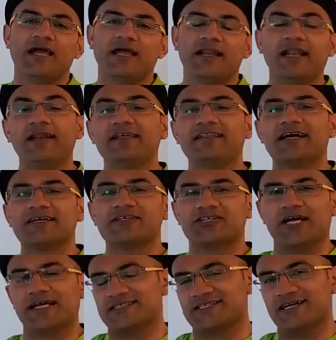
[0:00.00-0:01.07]
Lalita
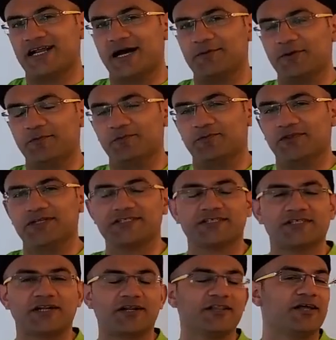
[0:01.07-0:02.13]
Sahasranamam. This is
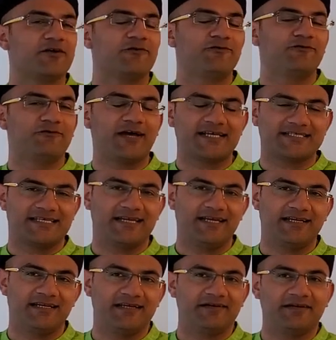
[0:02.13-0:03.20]
another
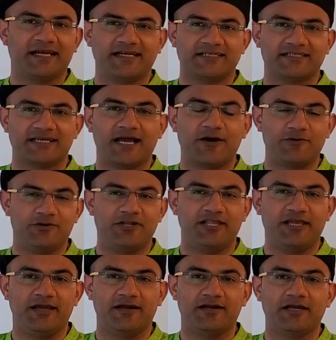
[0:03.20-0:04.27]
fascinating text out
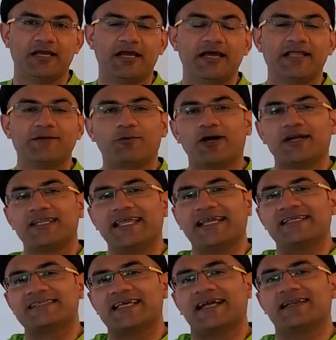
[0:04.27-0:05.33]
there. What
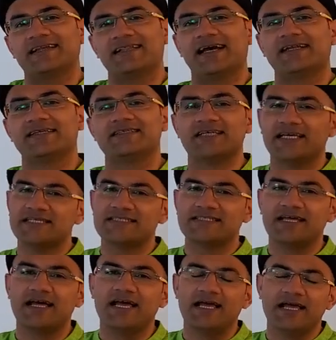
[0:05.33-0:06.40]
exactly that is
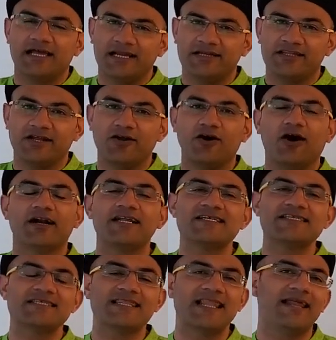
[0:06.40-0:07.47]
the the
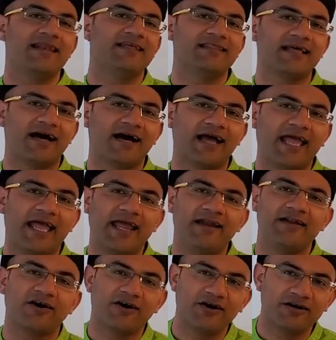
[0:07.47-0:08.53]
goddess Lalita and
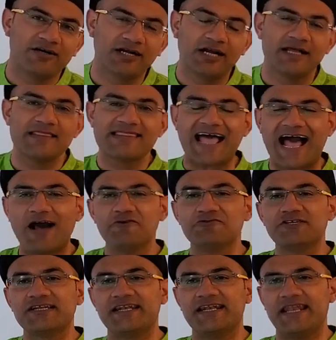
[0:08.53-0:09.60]
her
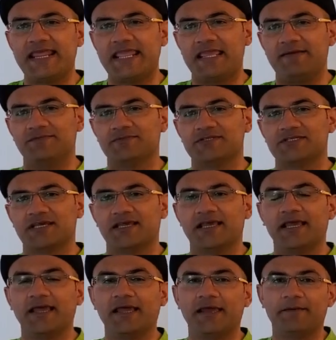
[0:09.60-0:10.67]
1,000 names,
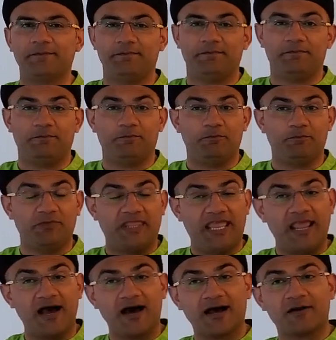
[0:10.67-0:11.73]
and they
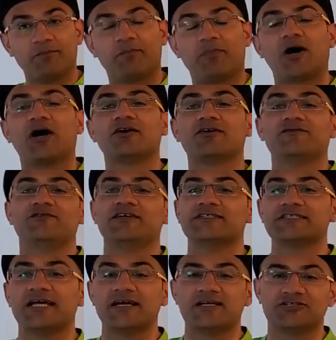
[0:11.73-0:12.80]
are part of
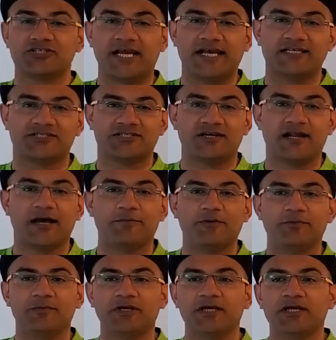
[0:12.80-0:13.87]
this
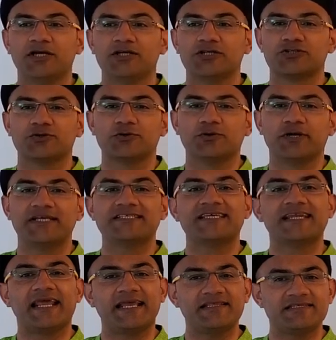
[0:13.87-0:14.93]
Sahasranamam. So it's
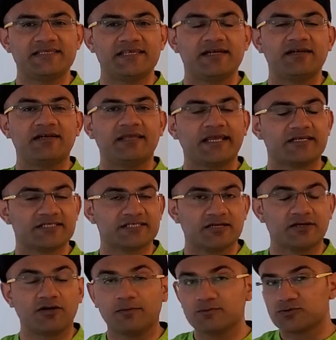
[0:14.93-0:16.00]
an ancient
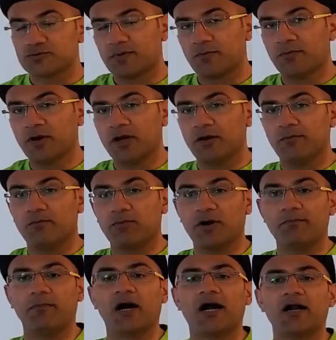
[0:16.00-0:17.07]
text, comes from
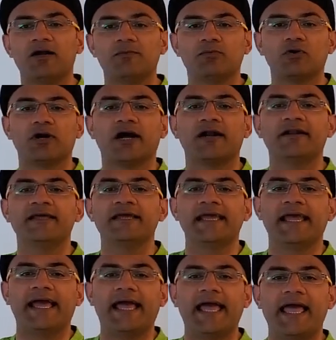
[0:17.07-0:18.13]
Brahmana Puran,
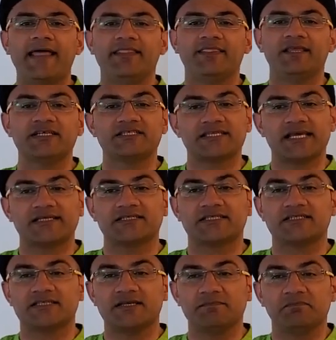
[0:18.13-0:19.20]
and this text
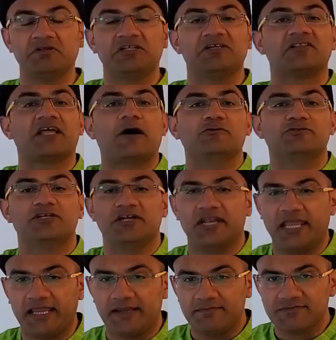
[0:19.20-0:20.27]
is simply the 1,000
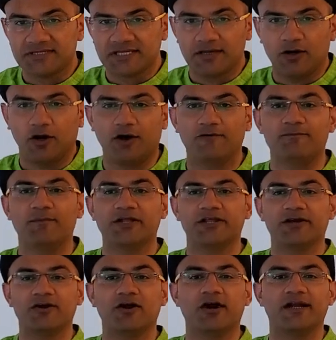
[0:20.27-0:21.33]
names of
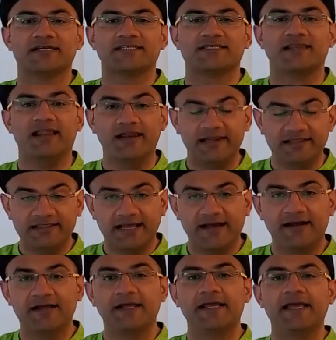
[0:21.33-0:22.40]
Mother Goddess
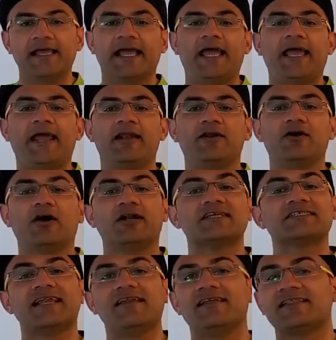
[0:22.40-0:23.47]
Lalita. And
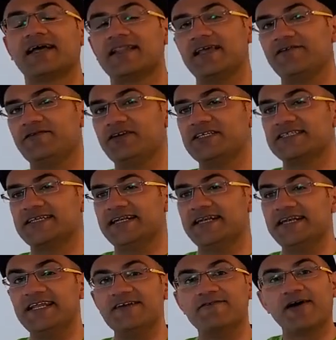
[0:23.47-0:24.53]
Goddess Lalita Devi is a
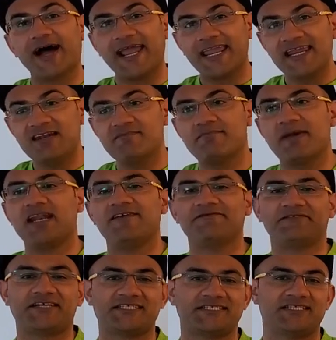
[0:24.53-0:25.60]
divine
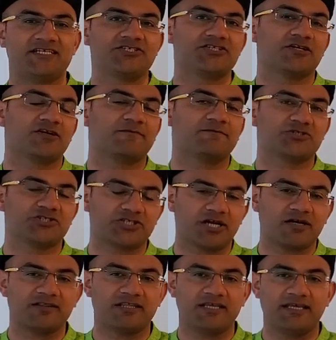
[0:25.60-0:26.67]
manifestation of
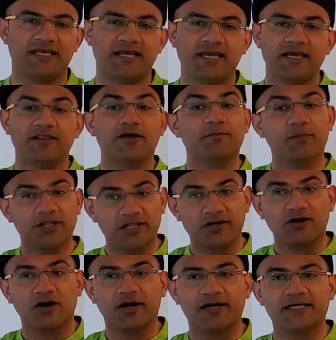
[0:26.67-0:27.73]
Shakti, the Mother
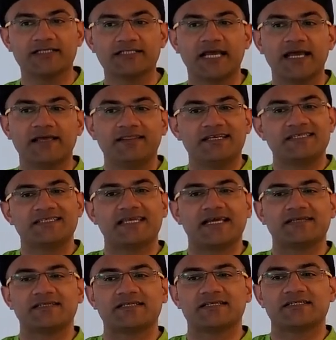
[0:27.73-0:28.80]
Goddess. This
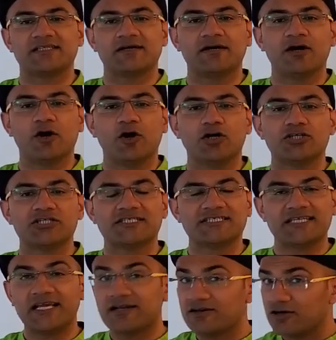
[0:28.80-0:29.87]
text is the
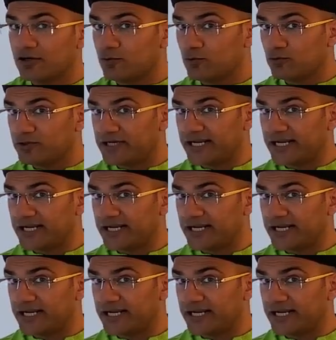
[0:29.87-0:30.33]
sacred